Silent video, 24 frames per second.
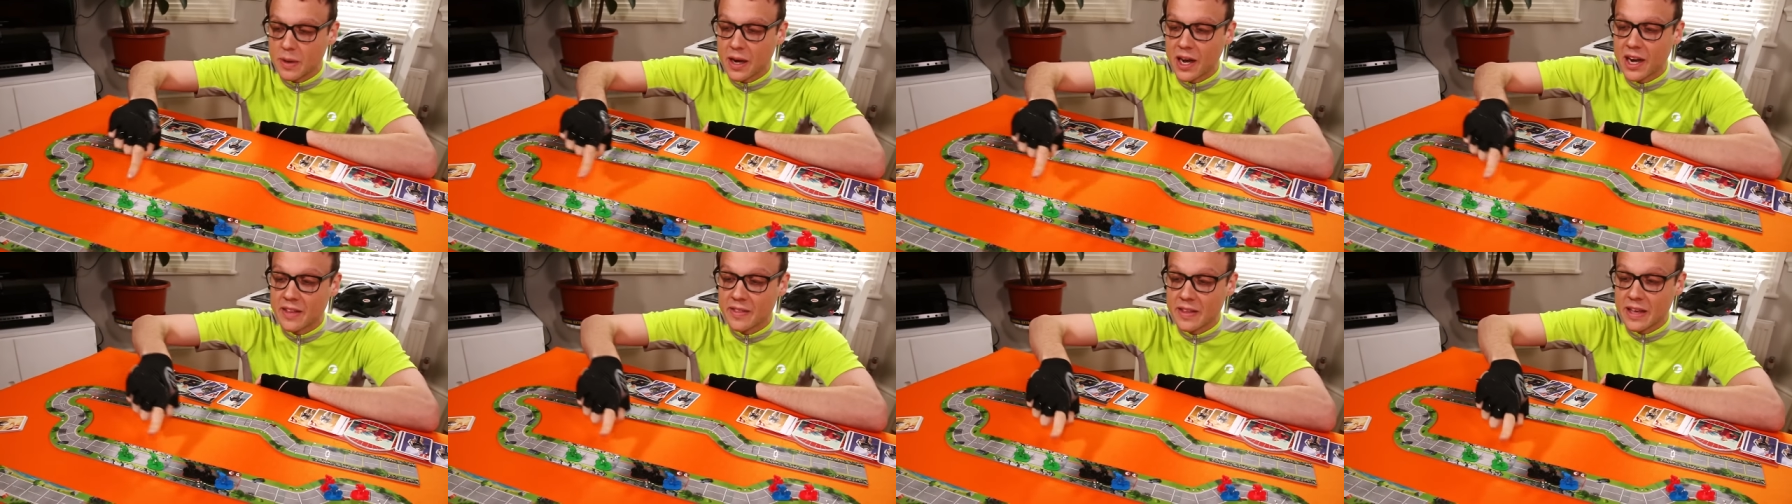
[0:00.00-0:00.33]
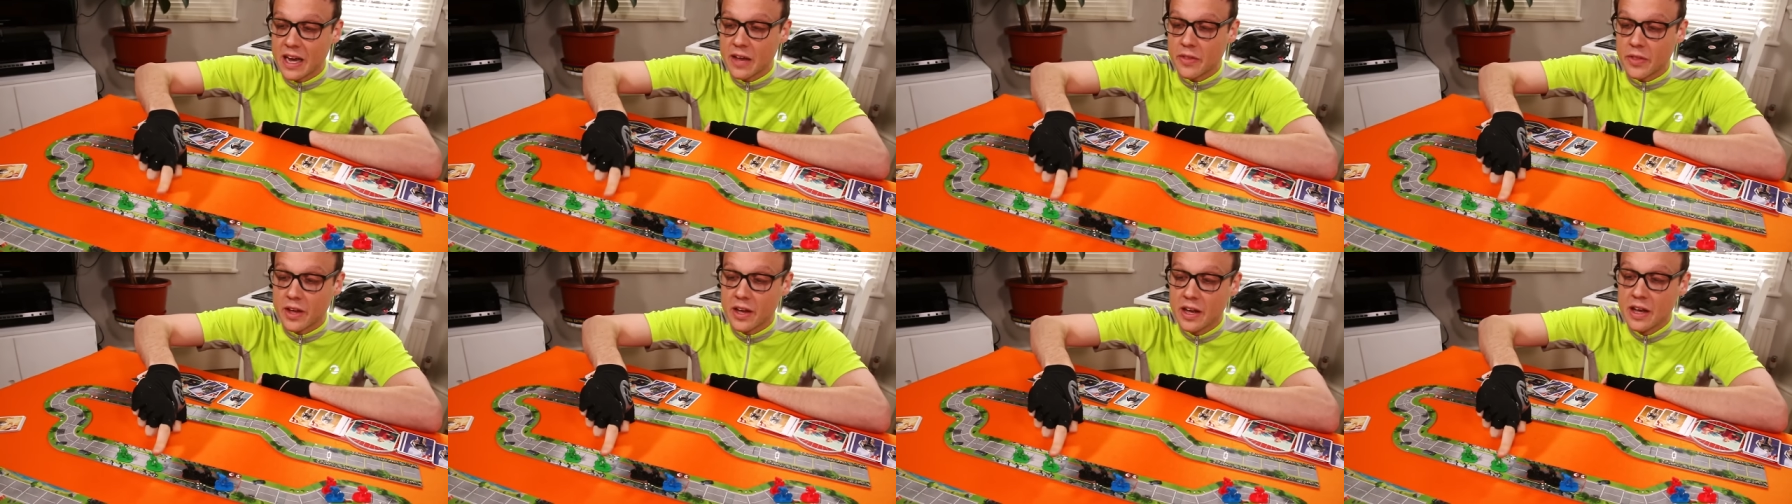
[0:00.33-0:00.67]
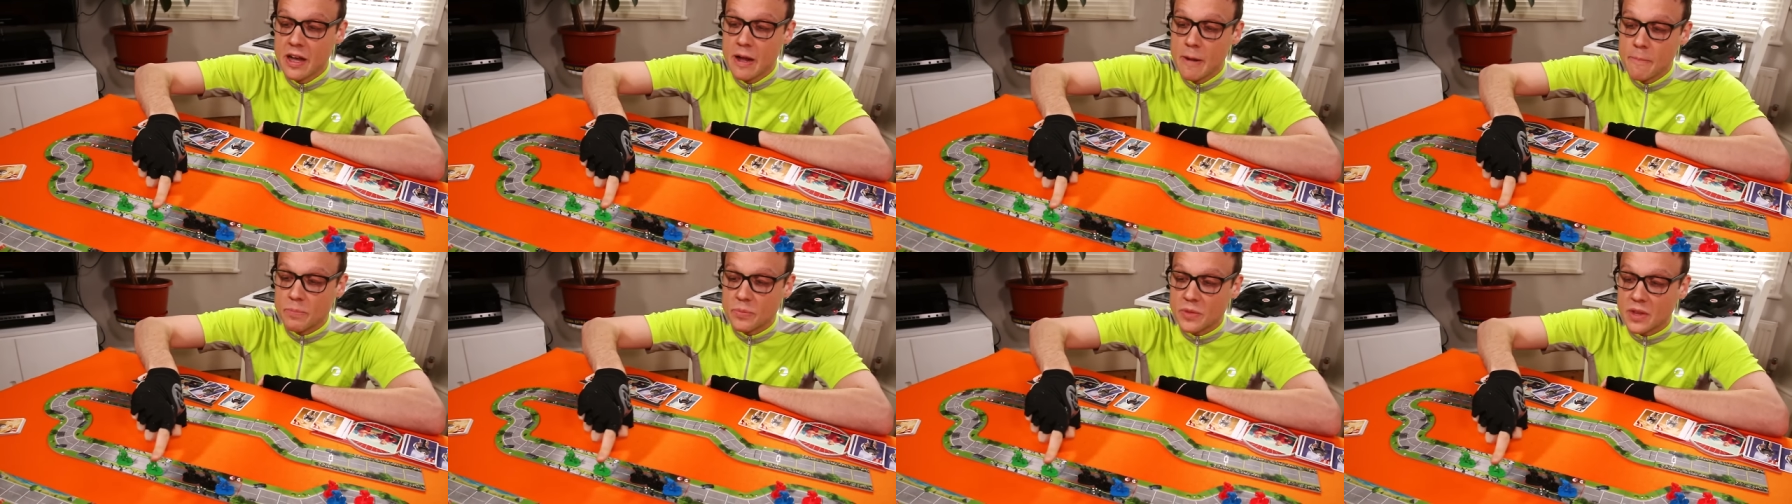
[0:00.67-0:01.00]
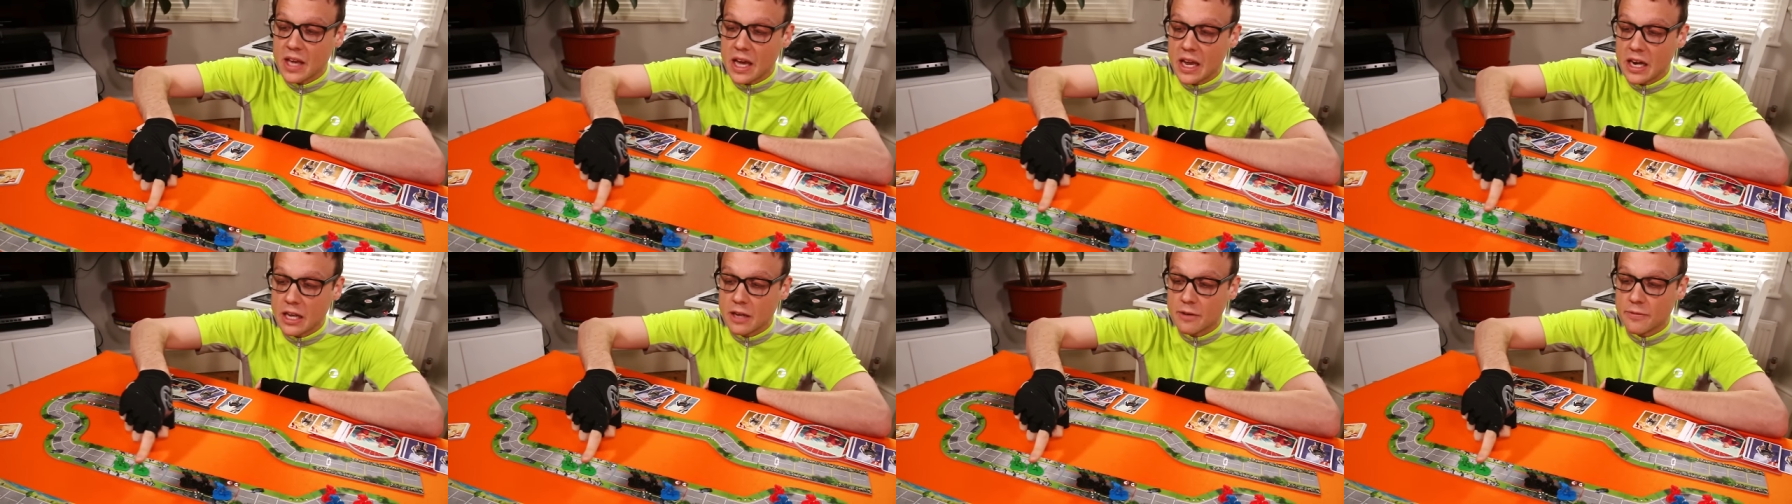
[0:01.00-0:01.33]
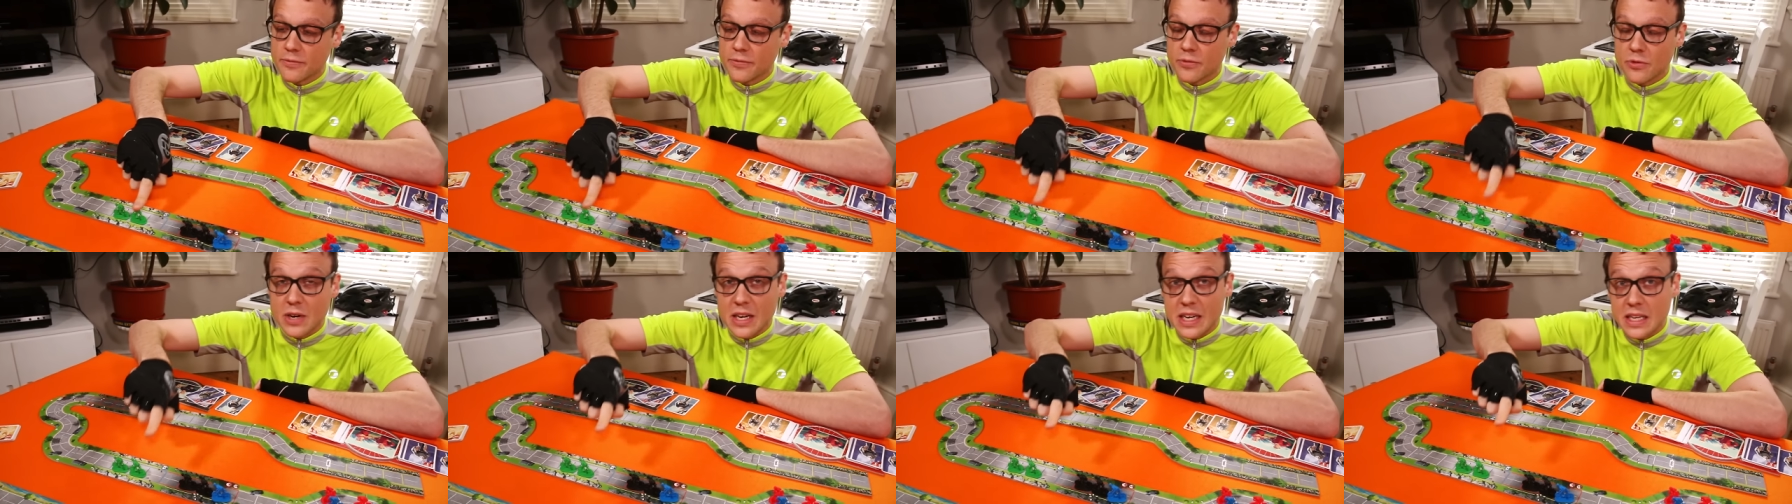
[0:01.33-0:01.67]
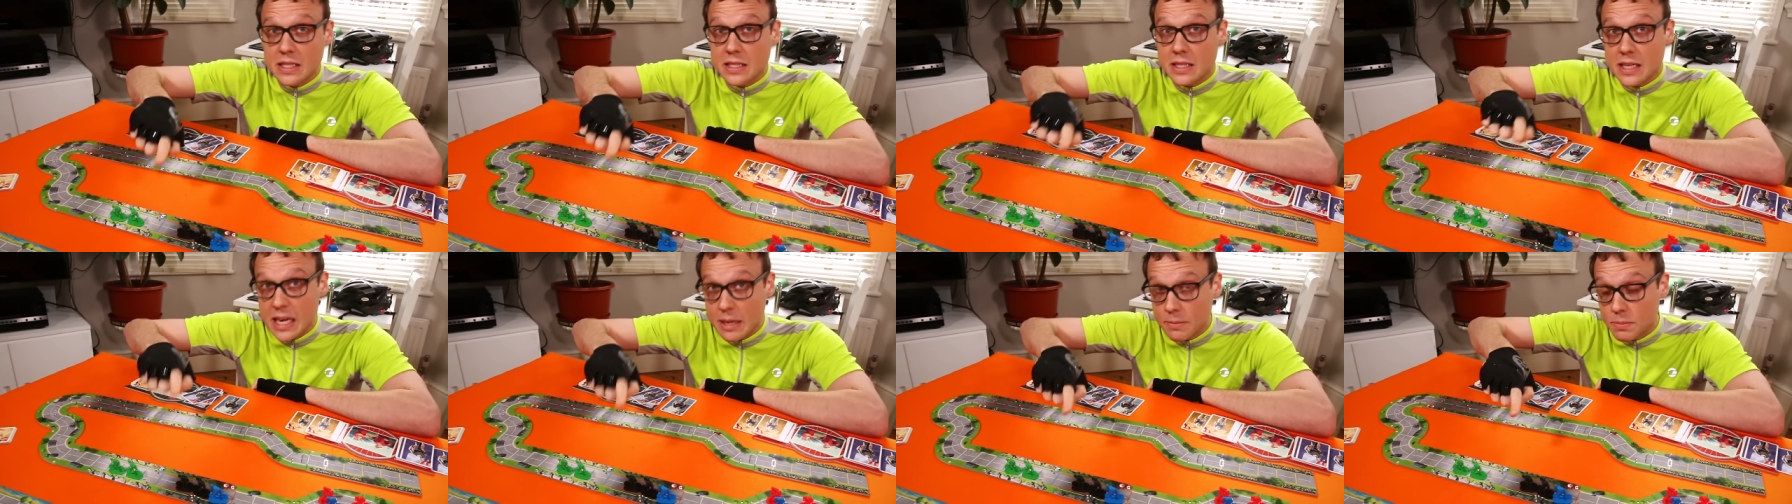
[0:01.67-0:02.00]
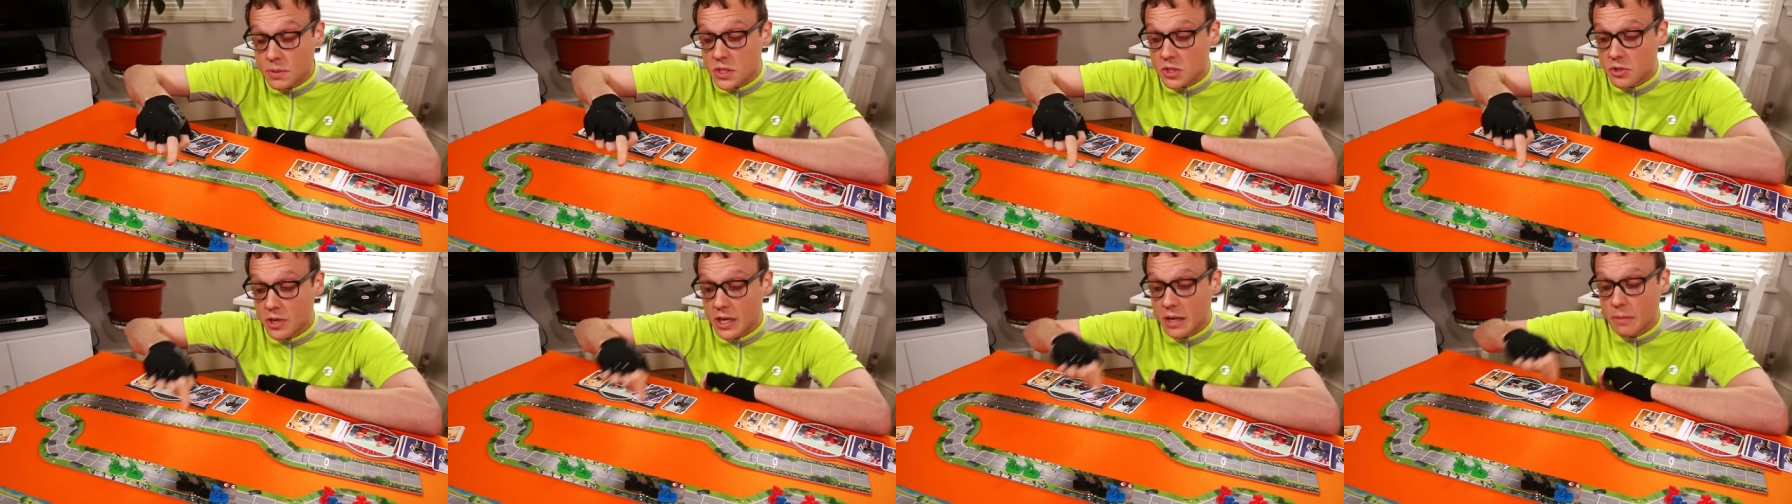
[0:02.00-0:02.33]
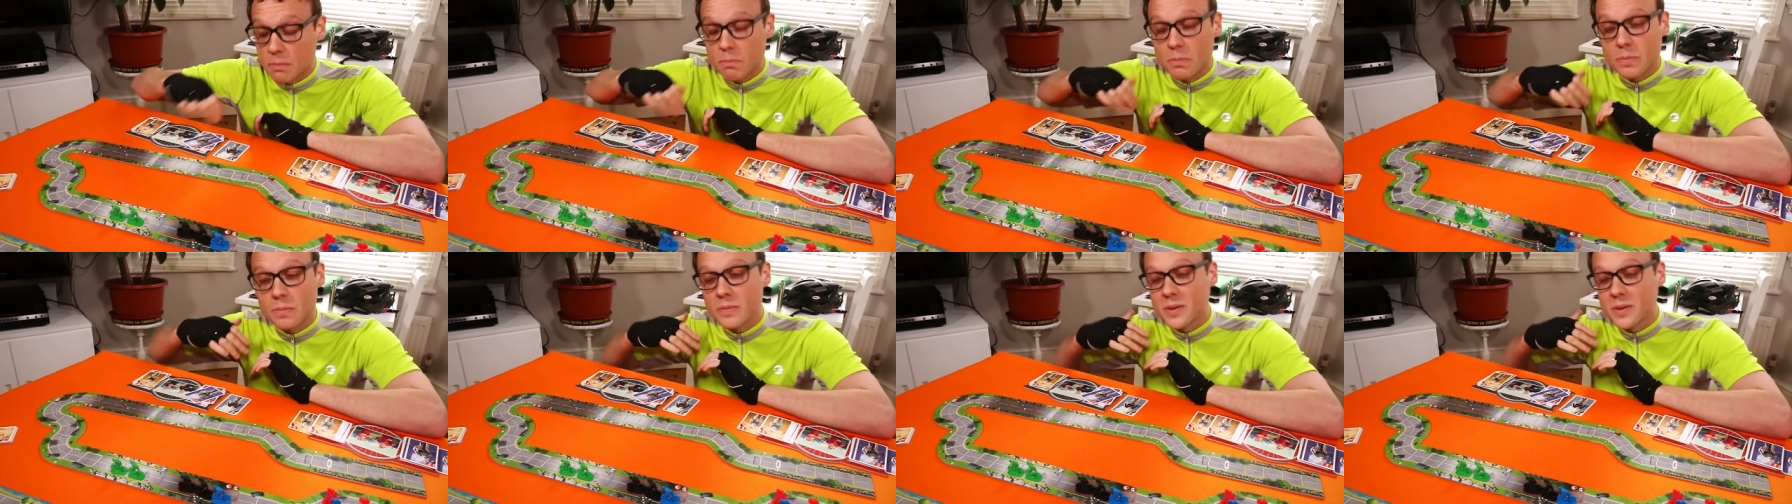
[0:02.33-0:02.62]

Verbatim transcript: behind the other, getting a free slipstream.